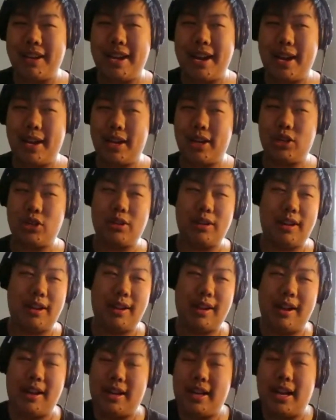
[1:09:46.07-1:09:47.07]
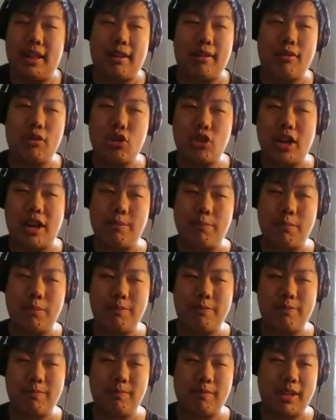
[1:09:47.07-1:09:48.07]
It could be any uh, any other
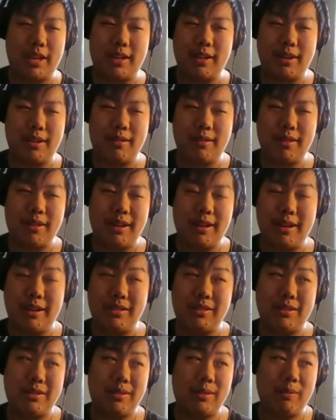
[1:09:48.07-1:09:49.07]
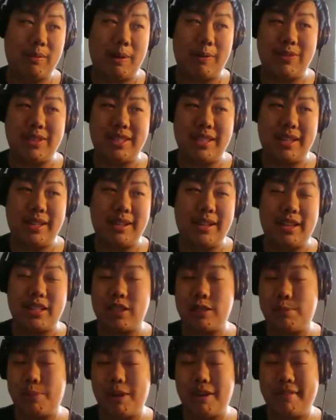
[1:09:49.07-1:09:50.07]
shape. Like a, and
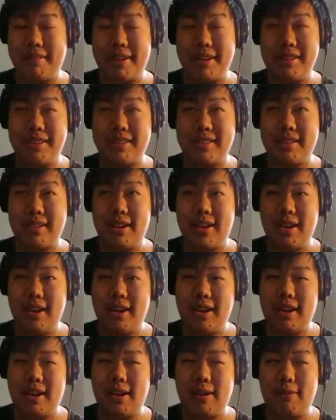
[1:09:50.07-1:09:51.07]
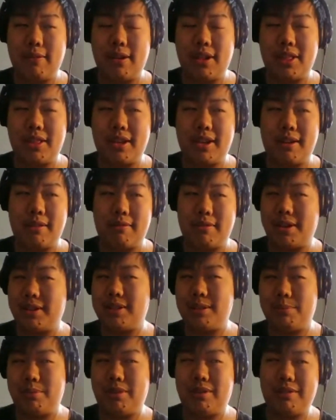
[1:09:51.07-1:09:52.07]
we've seen experiments uh,
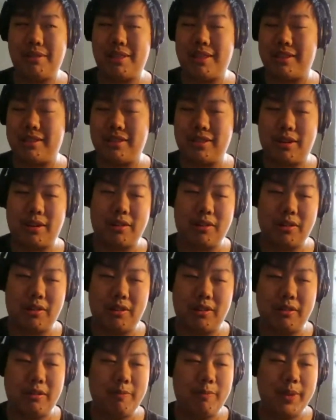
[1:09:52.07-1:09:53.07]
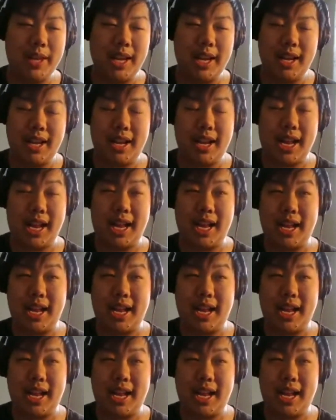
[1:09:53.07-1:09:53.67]
with a runcible, with a circle.